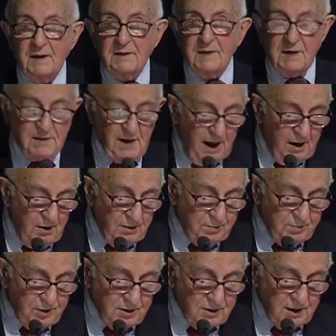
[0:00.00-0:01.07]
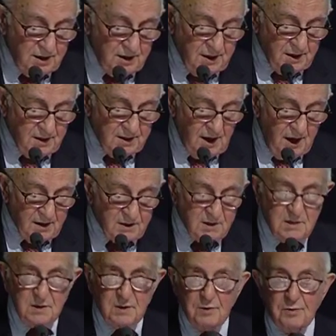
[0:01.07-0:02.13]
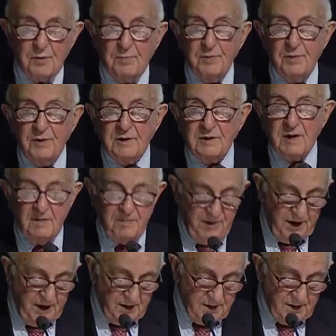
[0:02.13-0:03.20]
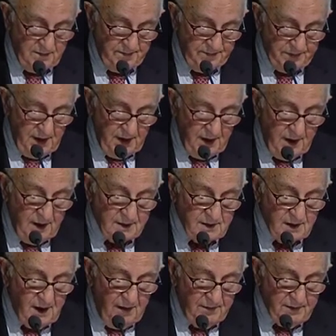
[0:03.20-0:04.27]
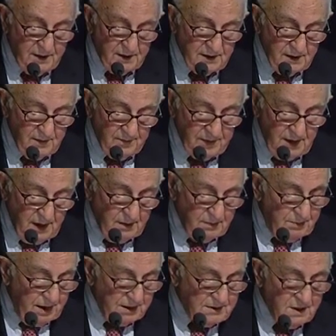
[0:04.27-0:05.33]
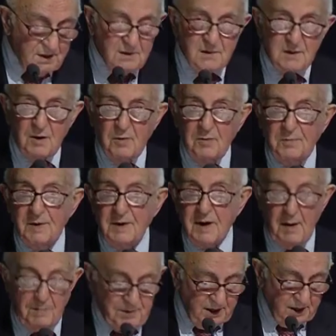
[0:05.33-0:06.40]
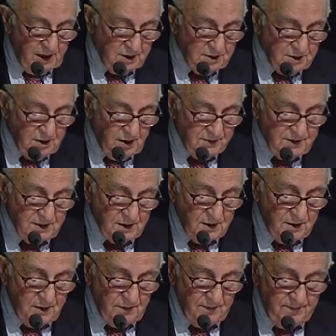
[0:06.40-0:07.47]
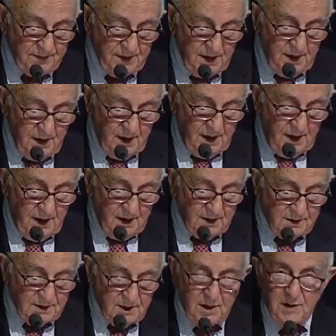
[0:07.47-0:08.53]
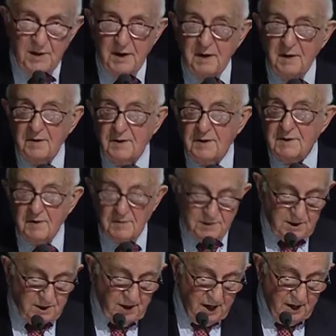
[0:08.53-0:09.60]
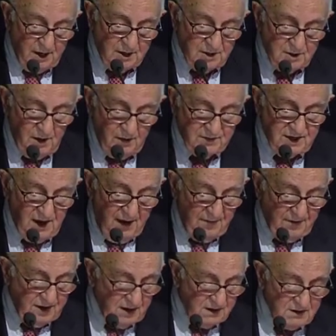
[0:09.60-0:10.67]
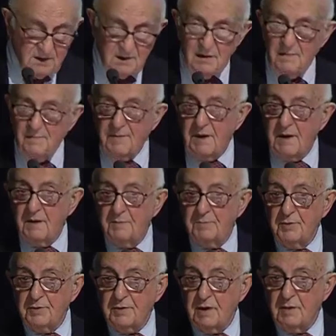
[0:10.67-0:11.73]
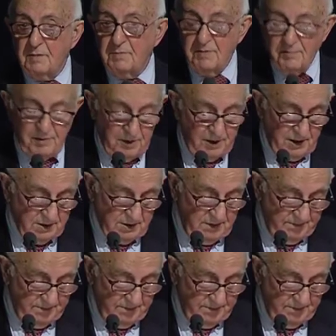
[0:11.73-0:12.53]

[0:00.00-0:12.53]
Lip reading: that our proceedings are scrupulously fair and governed by the sober application of the law and the rigorous consideration of the evidence put before us.